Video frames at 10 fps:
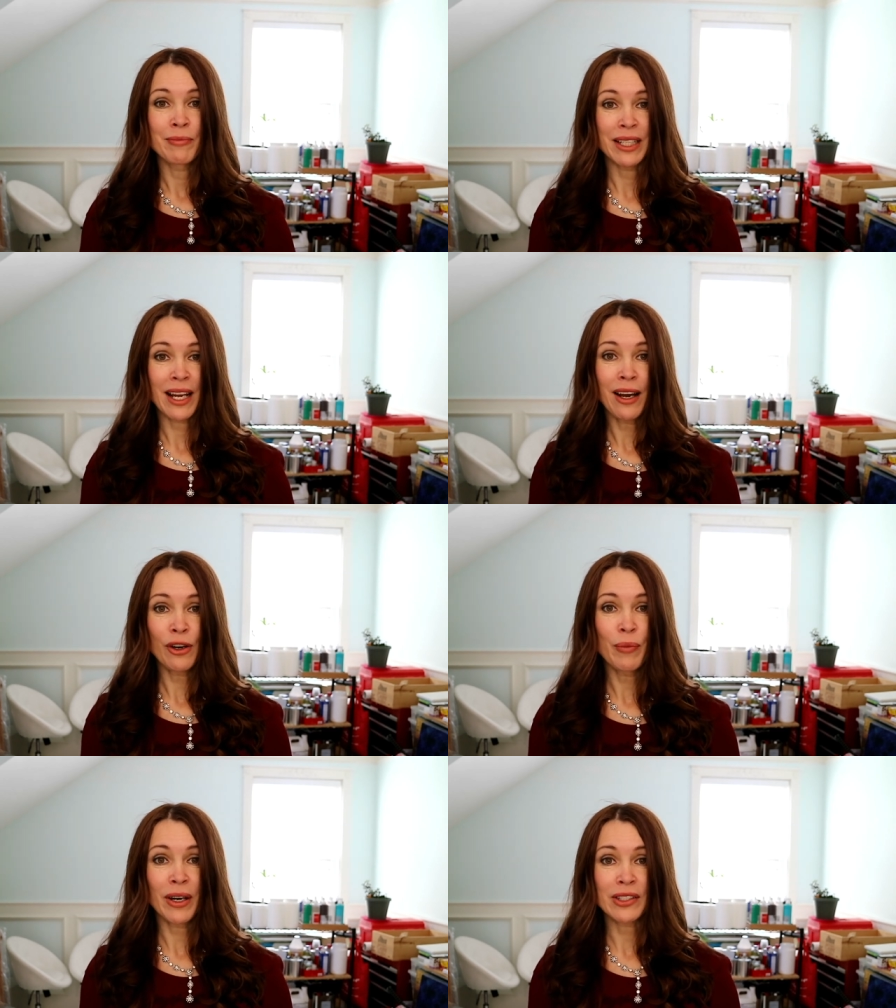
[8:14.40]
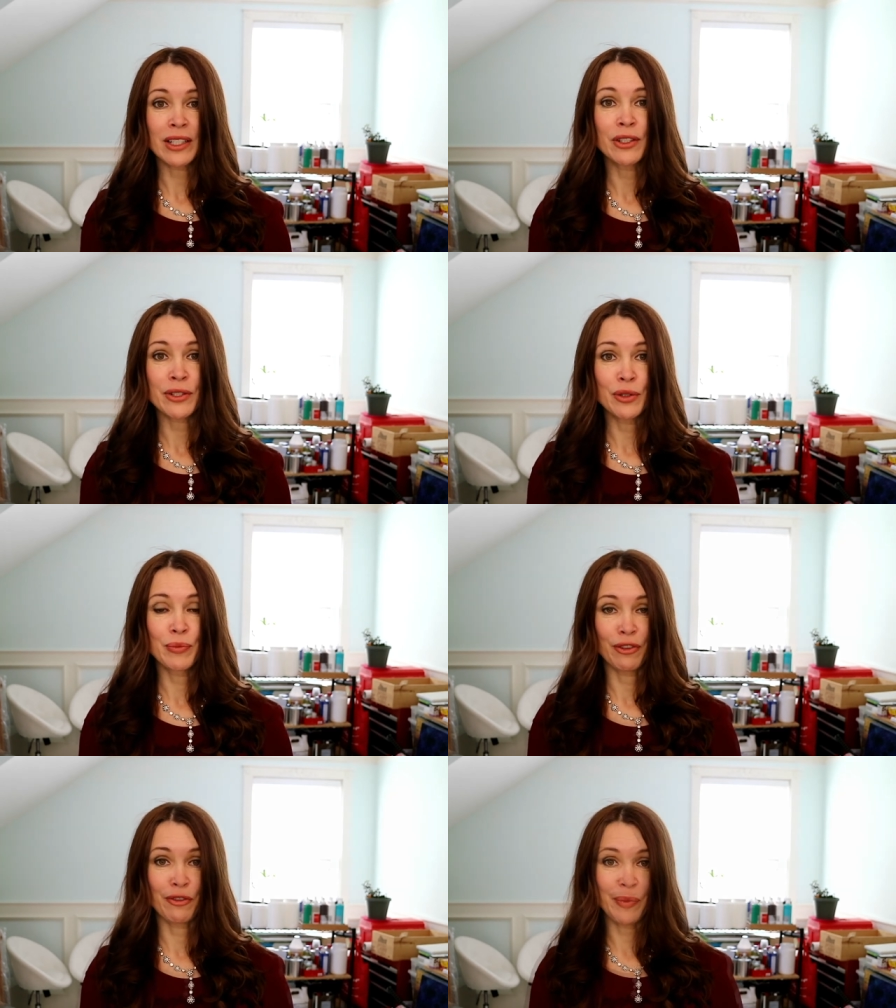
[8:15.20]
But how about a
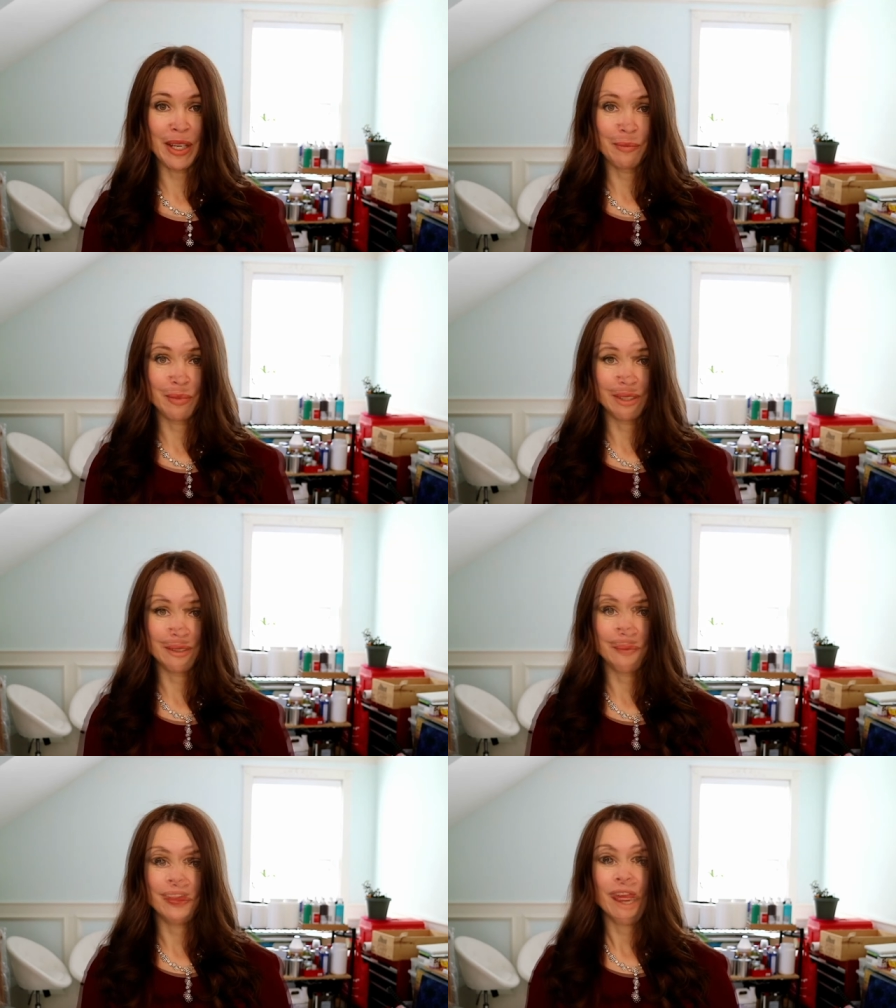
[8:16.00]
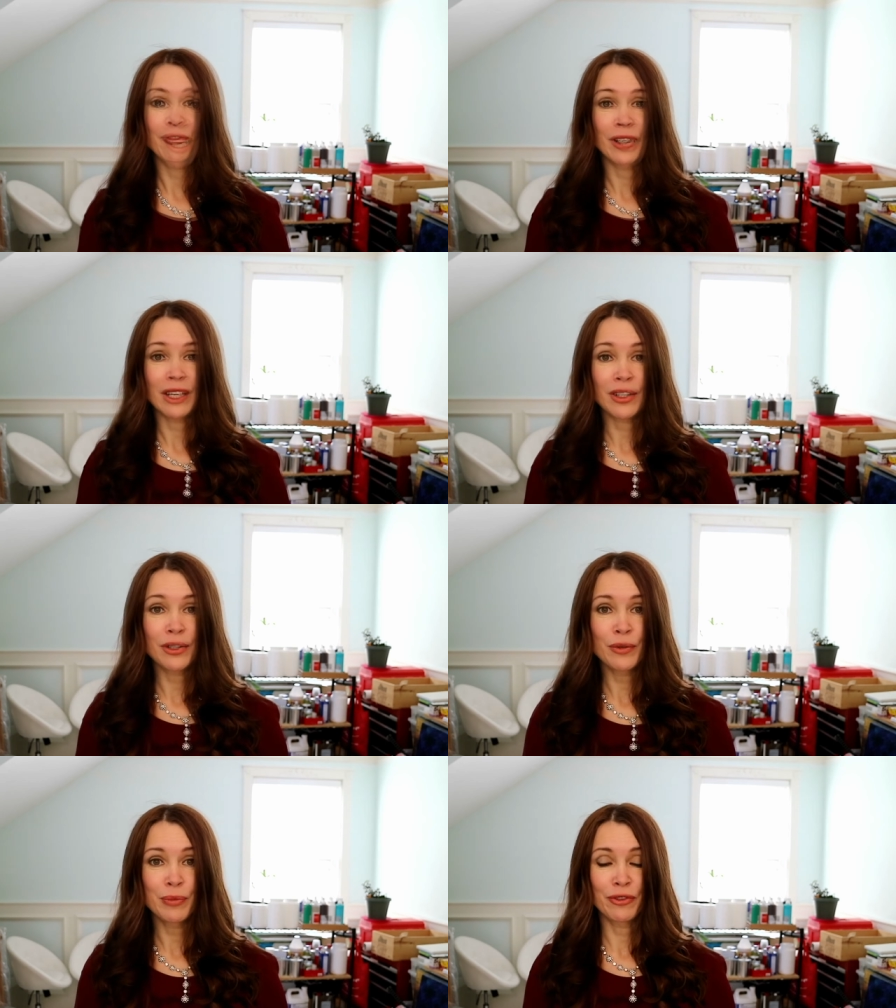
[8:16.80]
group of people? For a
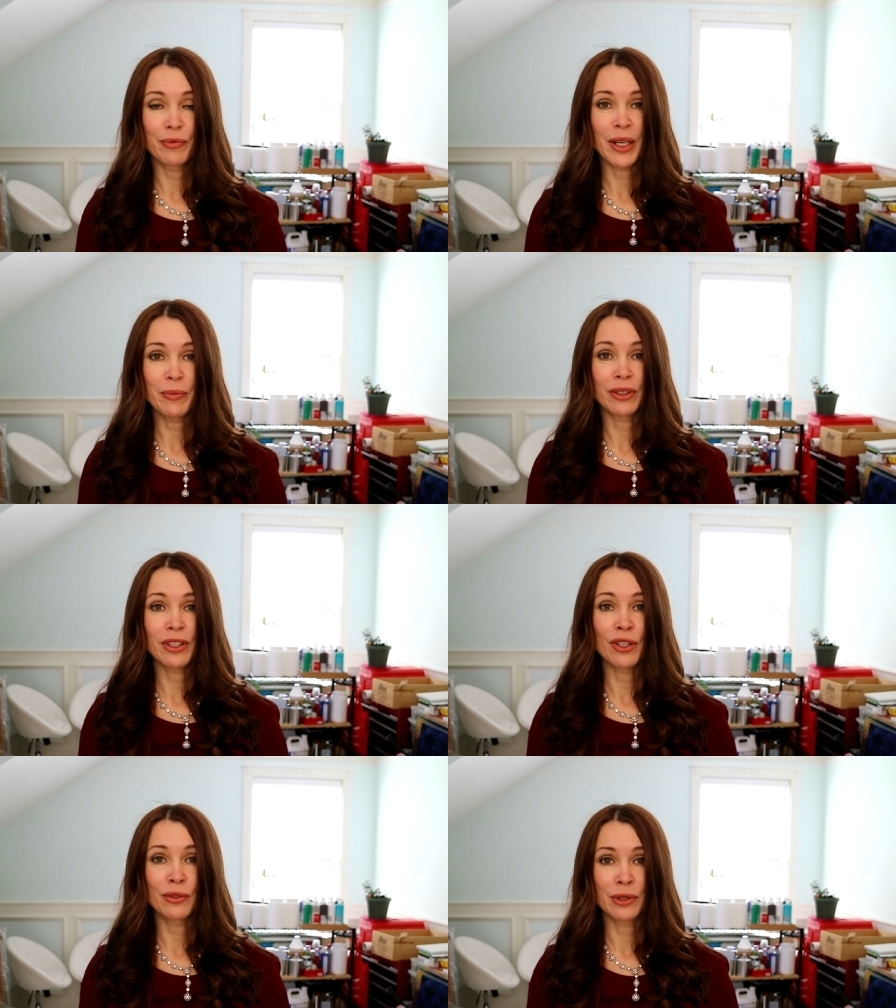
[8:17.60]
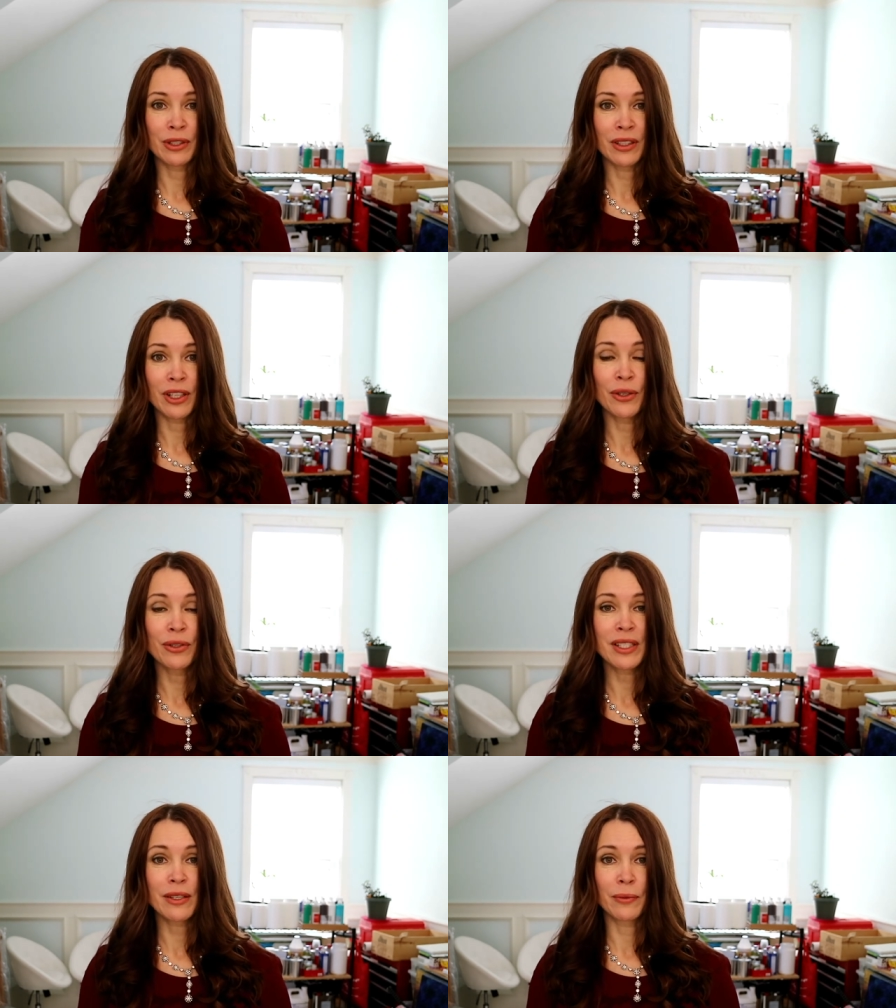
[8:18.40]
group of people, you would
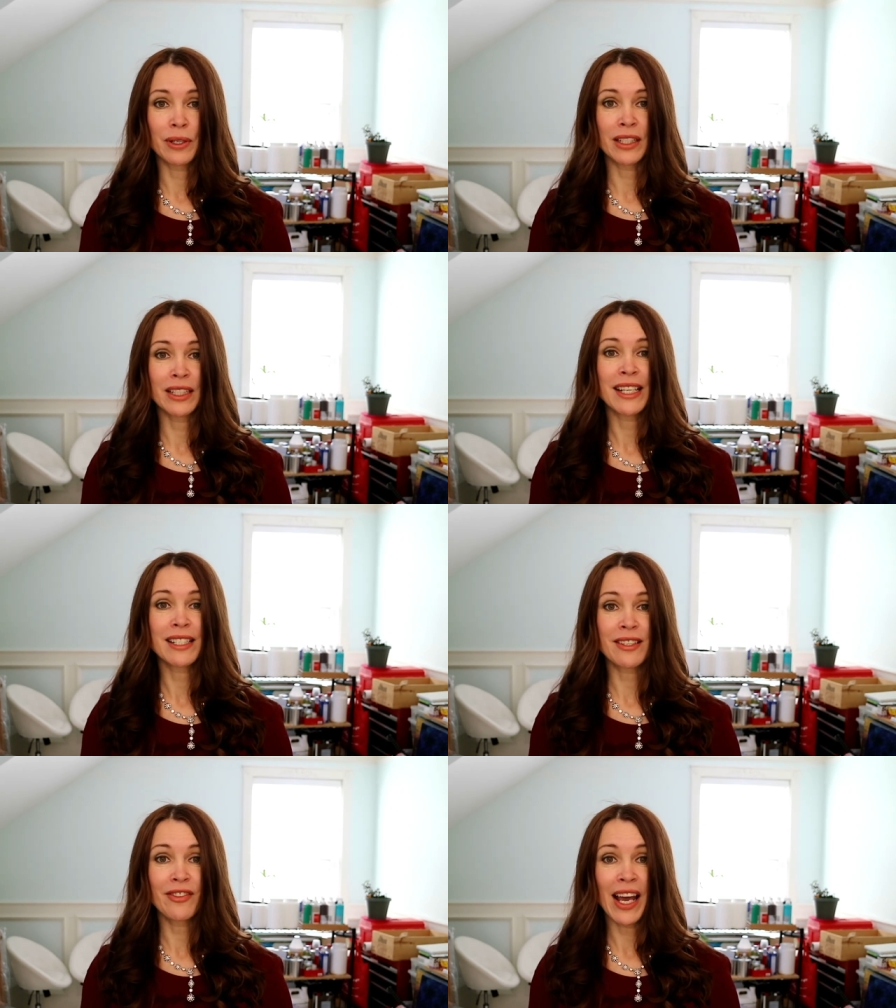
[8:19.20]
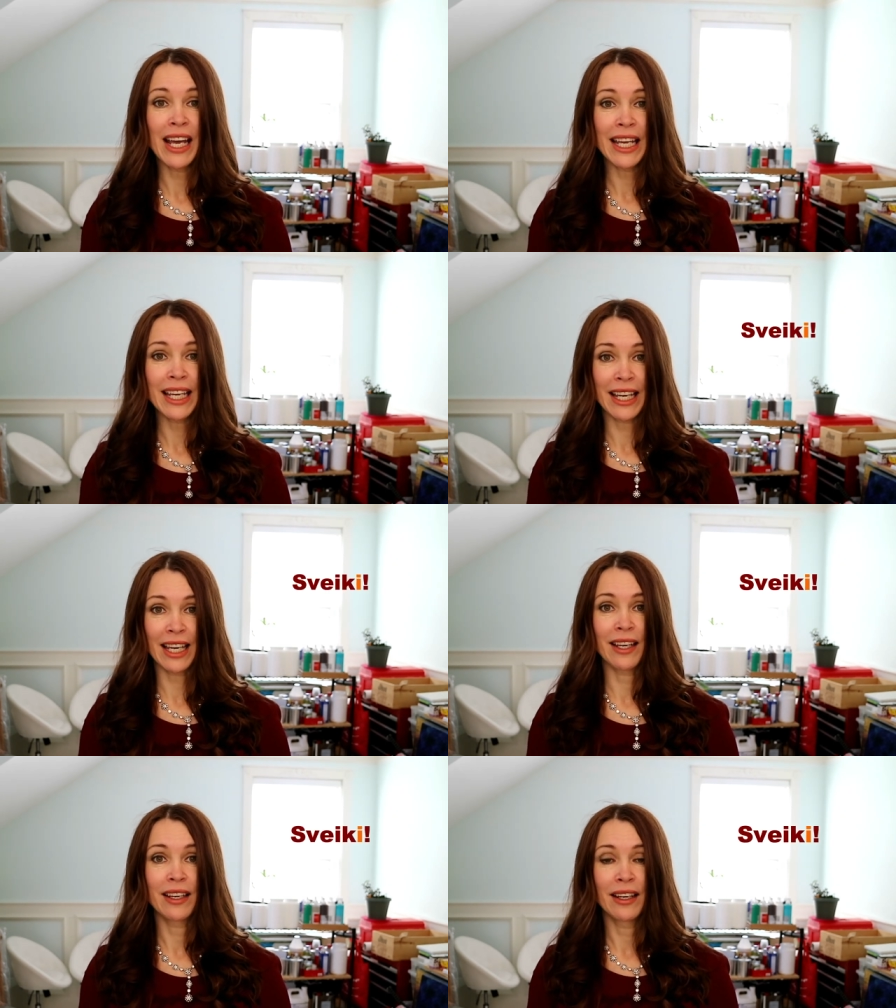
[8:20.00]
use the word
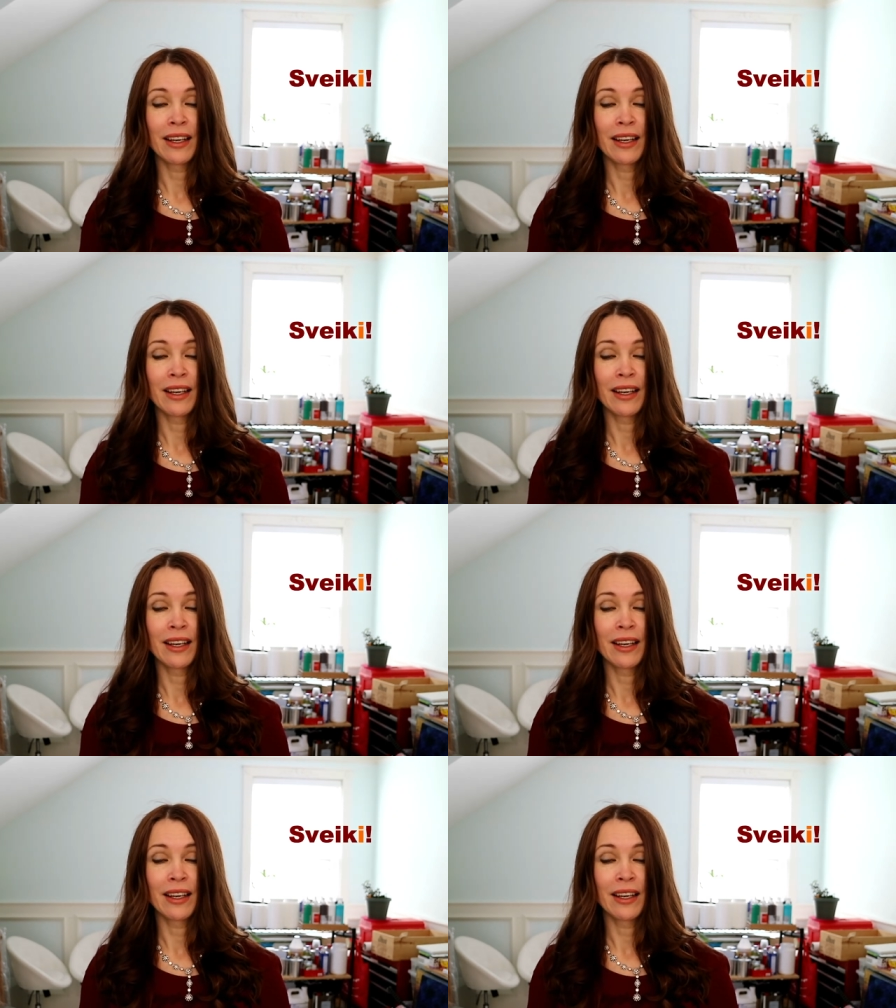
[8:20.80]
sveiki.